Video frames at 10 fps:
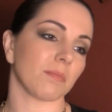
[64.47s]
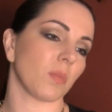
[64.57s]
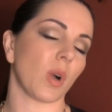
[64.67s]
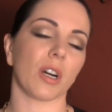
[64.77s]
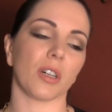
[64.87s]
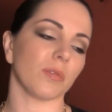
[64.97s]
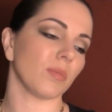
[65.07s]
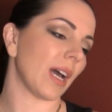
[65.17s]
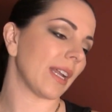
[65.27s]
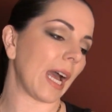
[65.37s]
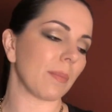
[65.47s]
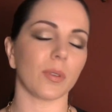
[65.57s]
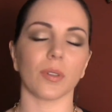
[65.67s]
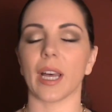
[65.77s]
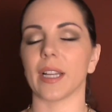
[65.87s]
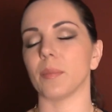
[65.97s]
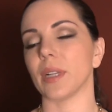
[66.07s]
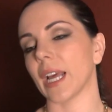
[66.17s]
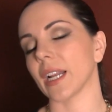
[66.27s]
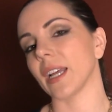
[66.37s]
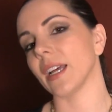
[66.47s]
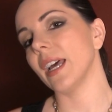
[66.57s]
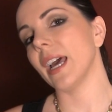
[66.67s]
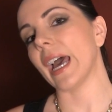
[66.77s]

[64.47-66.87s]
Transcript: well, an apple and a banana